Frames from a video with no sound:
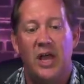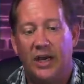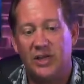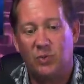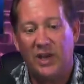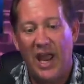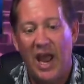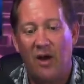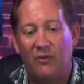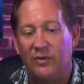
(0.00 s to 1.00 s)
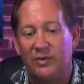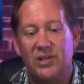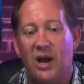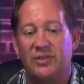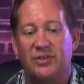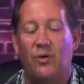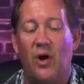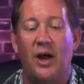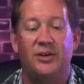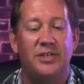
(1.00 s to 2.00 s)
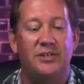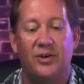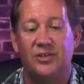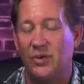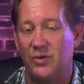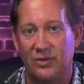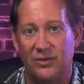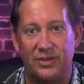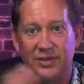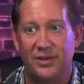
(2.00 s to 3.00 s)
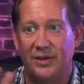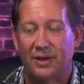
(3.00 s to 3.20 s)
Because we have Shama Sawant. She's our socialist.